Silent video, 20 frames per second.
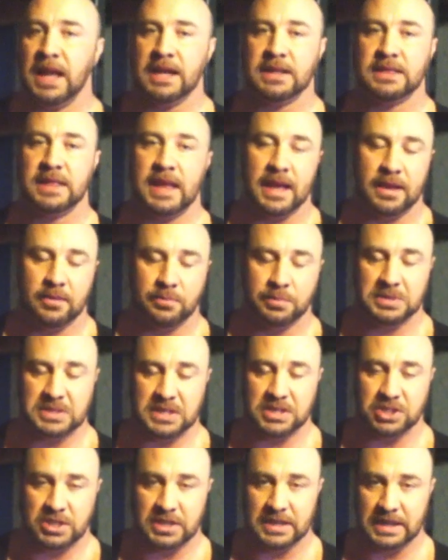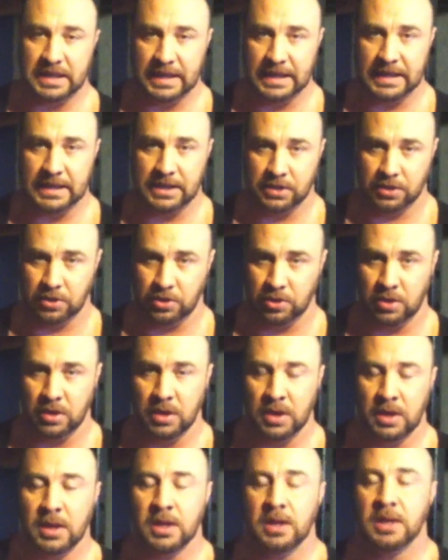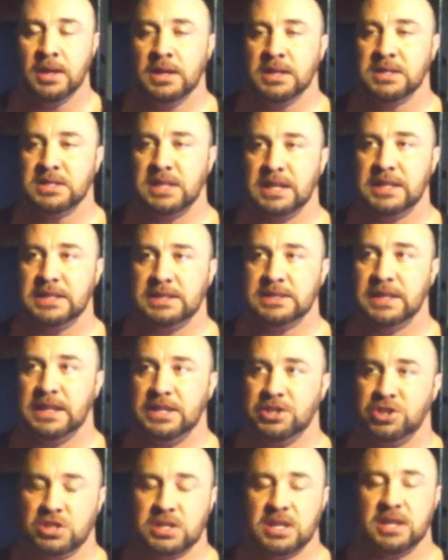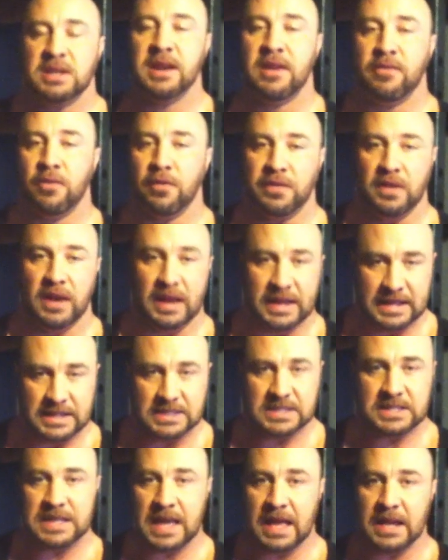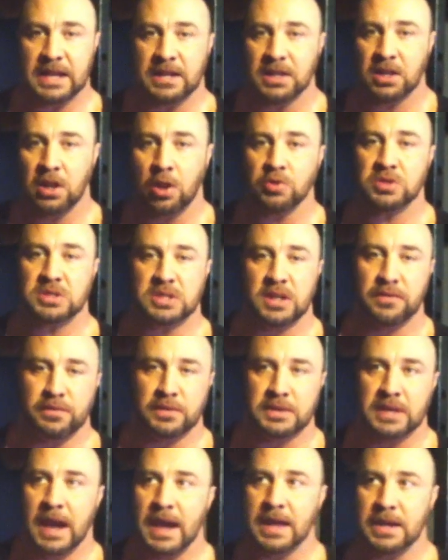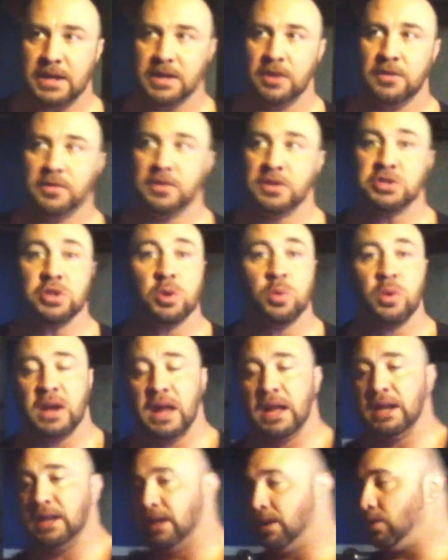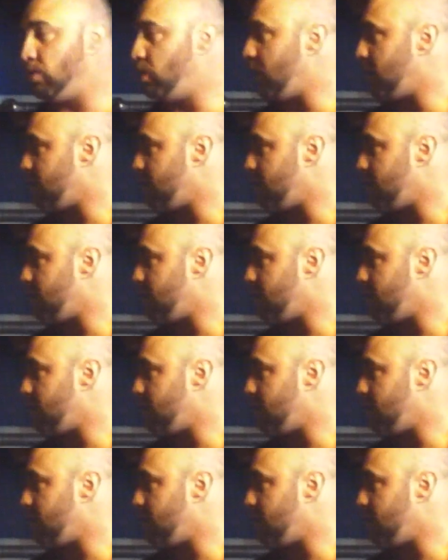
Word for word: like that position either. Said he, he just could never feel like it set in close enough and tight enough. So what I did